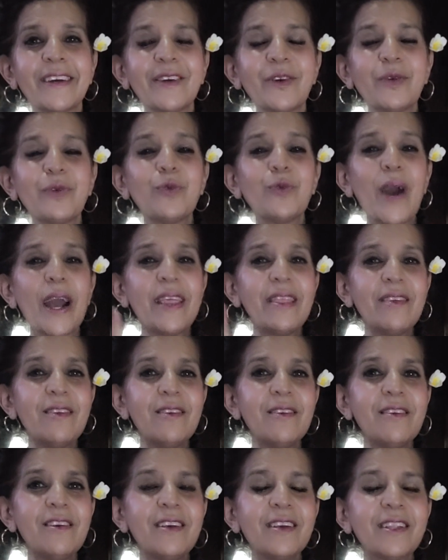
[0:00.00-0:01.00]

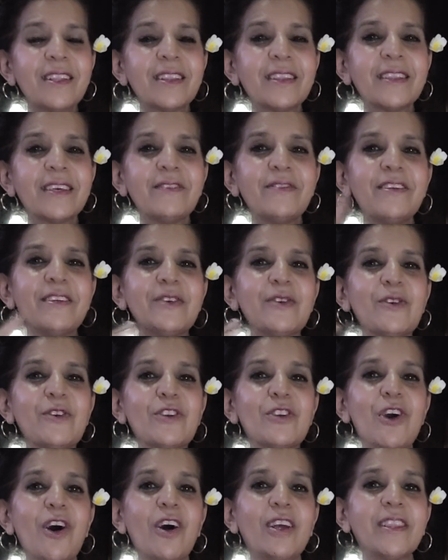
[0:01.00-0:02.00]
whether living or
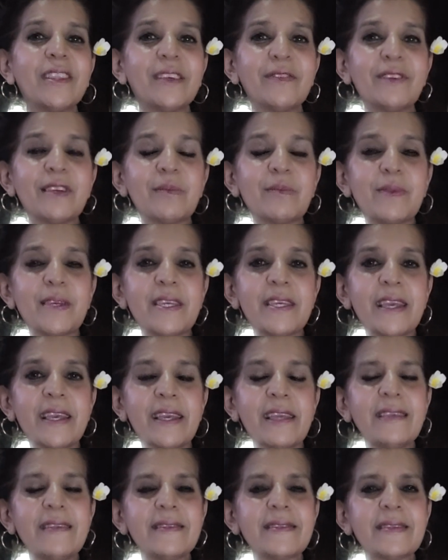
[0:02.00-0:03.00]
non-living
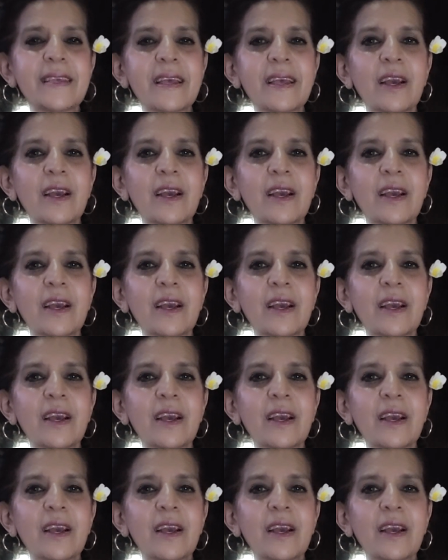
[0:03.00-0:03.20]
beings,